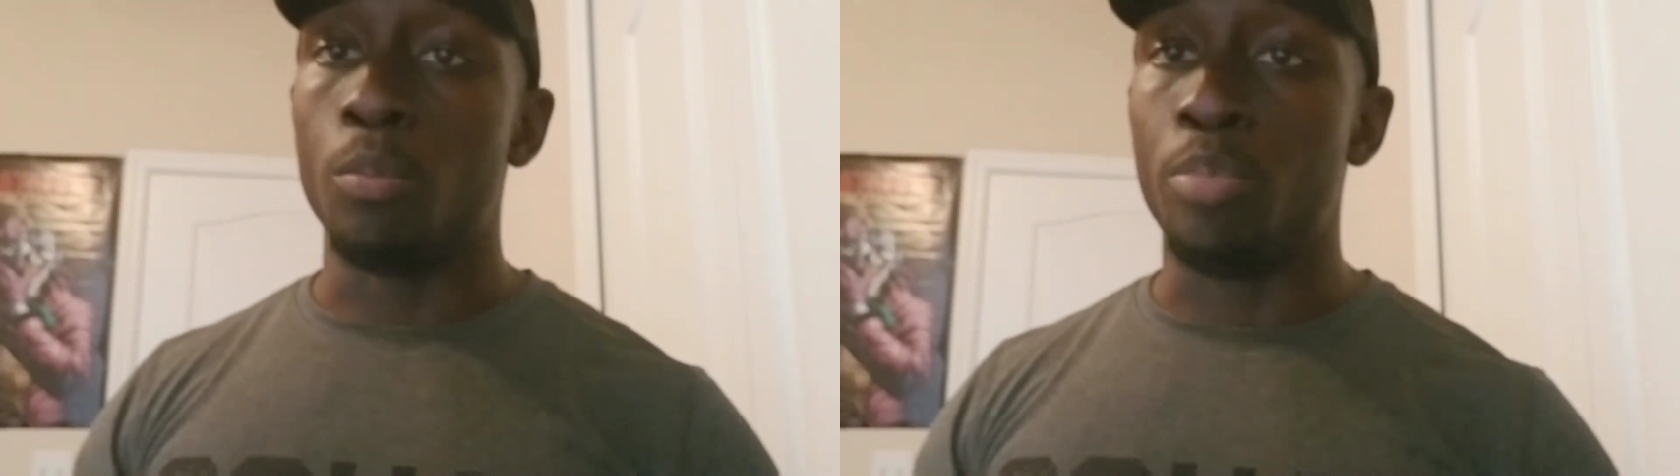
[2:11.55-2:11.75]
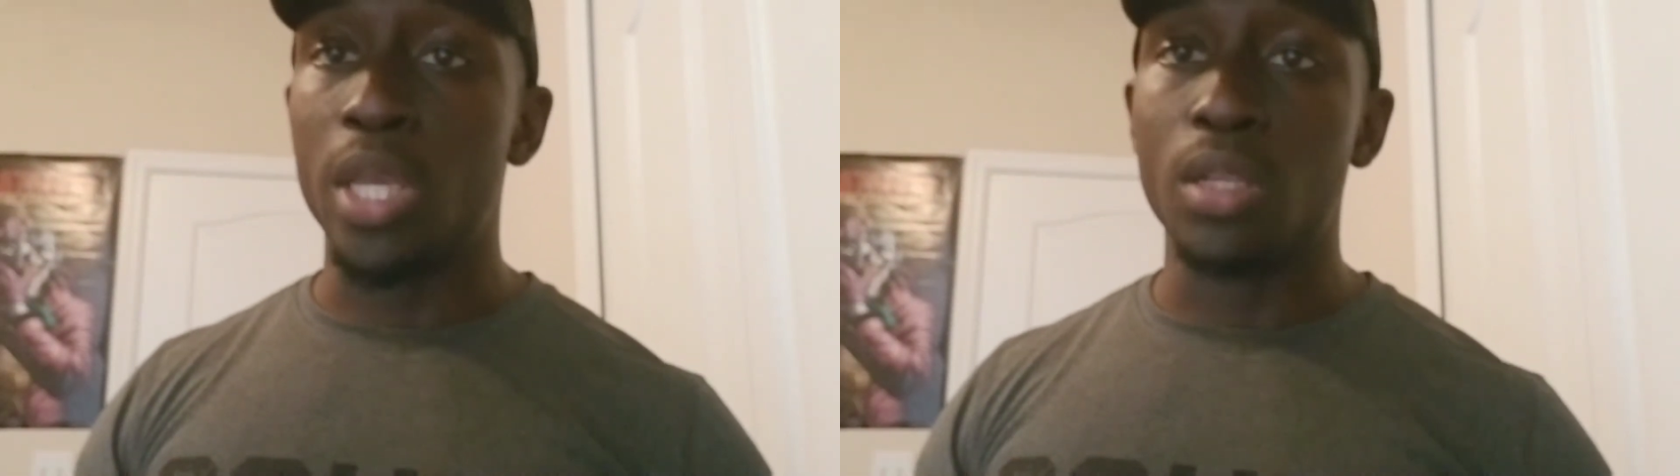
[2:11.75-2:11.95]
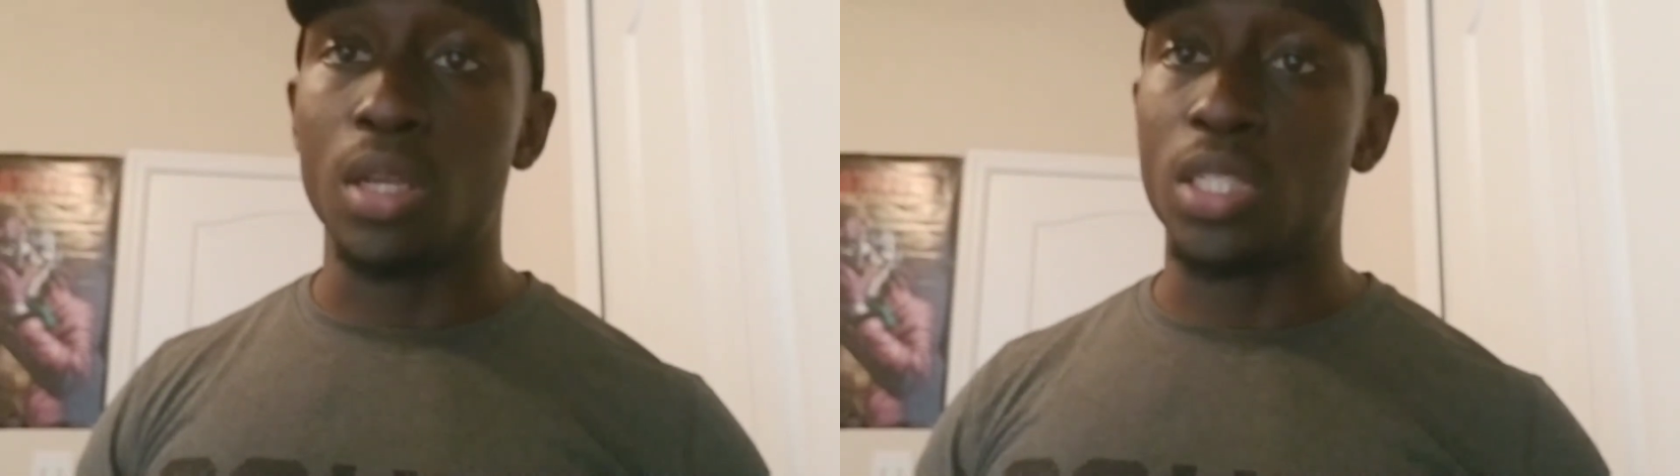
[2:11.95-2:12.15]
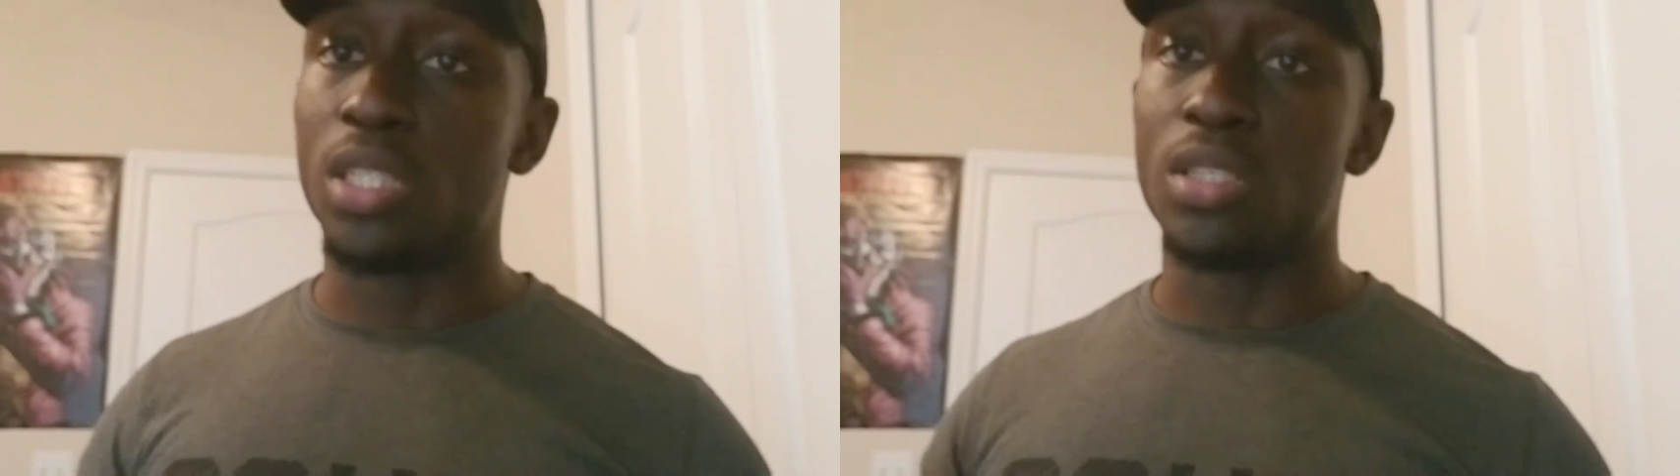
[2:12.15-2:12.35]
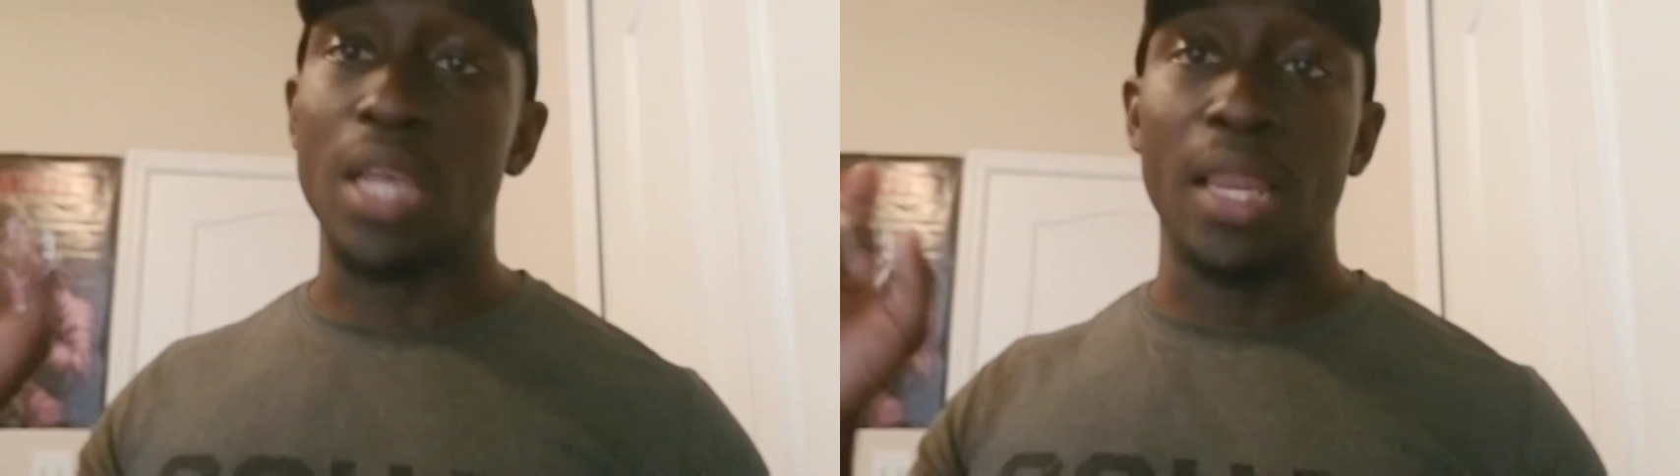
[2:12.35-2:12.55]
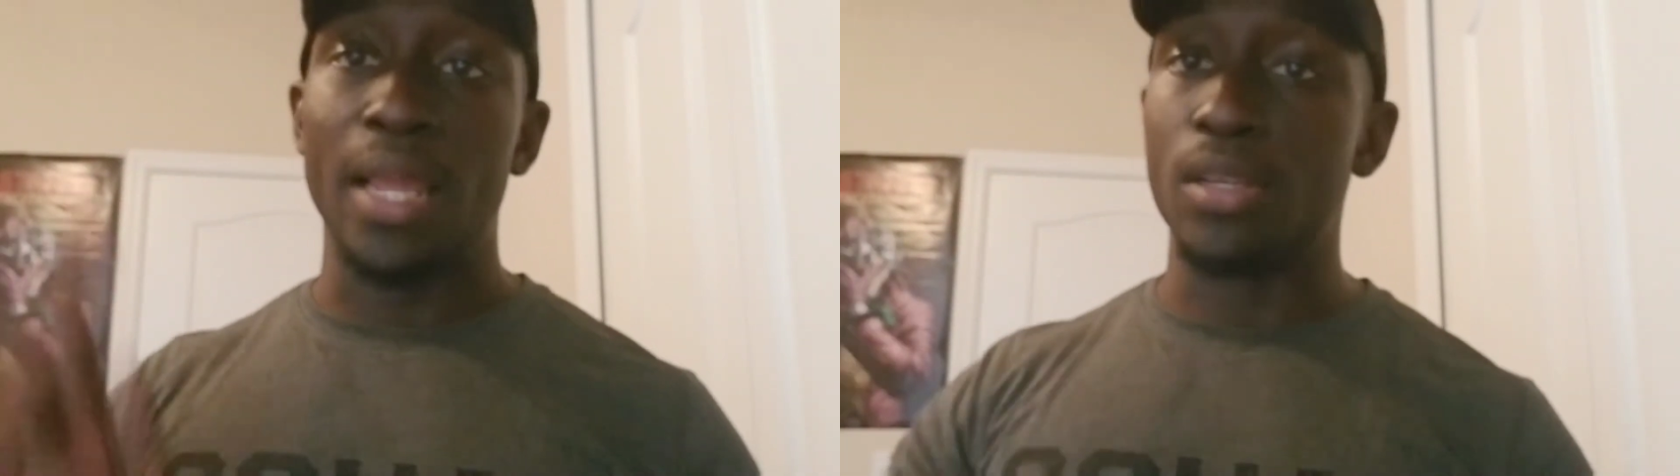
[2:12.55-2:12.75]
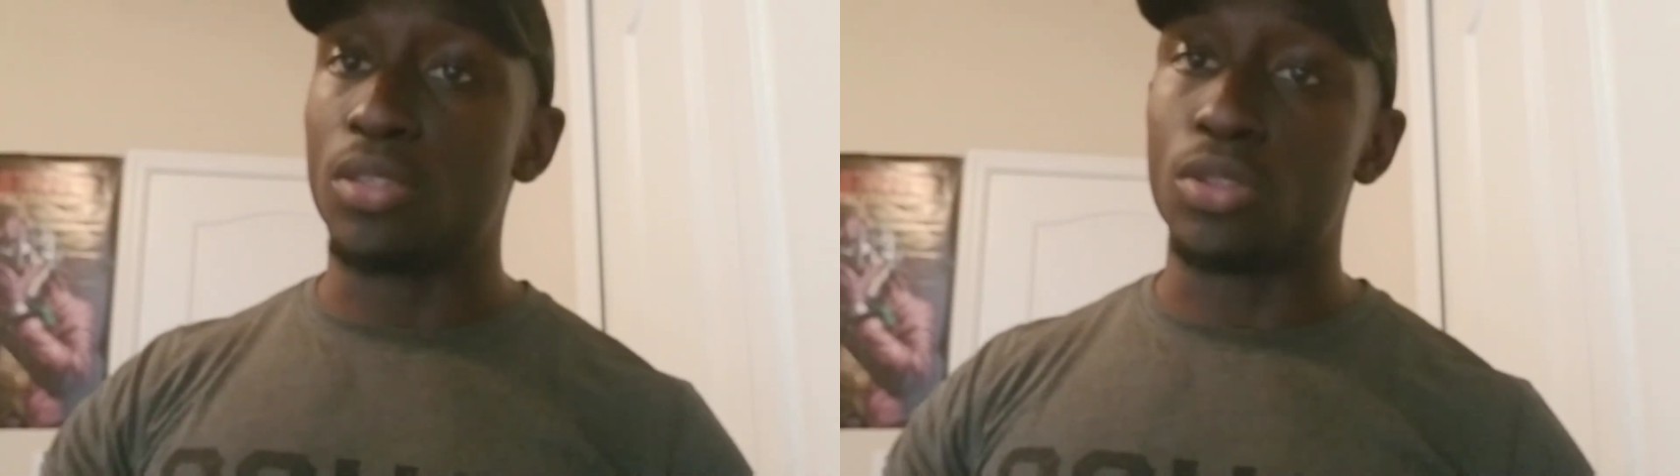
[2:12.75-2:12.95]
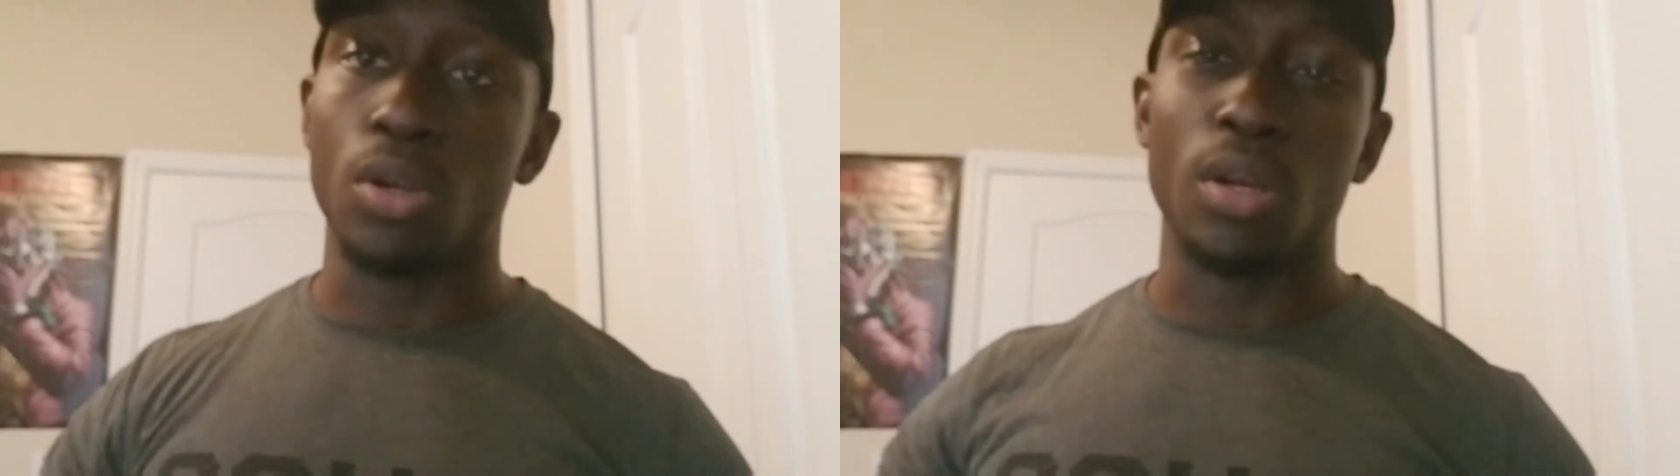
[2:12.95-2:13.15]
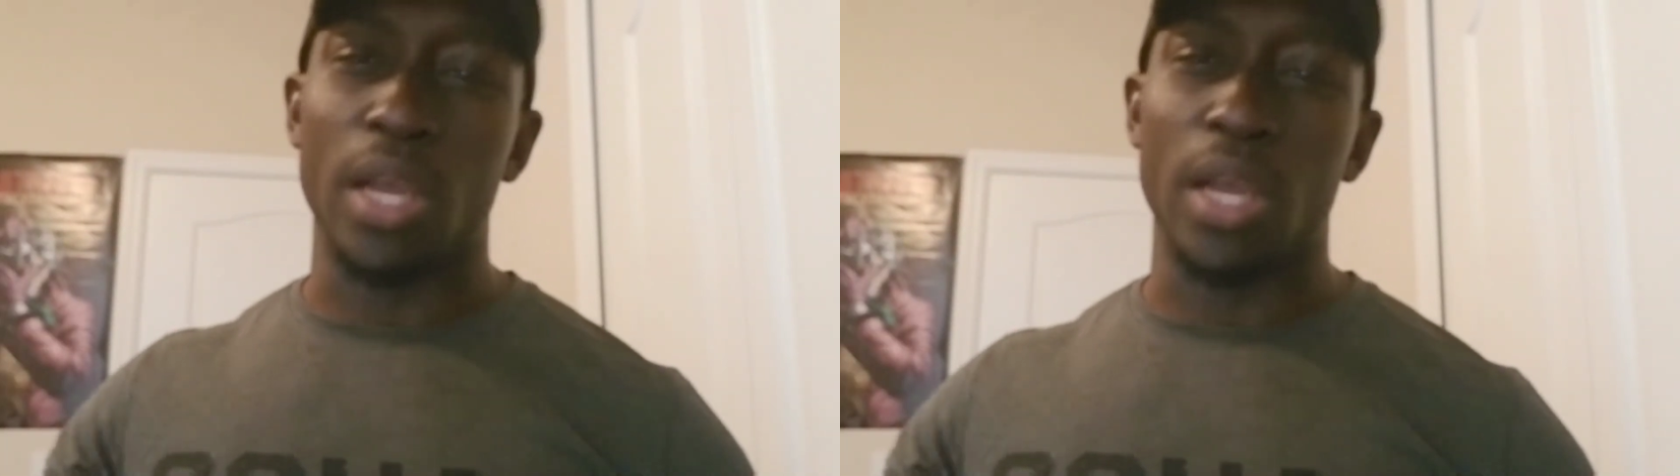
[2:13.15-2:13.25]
big lunches. I like dessert.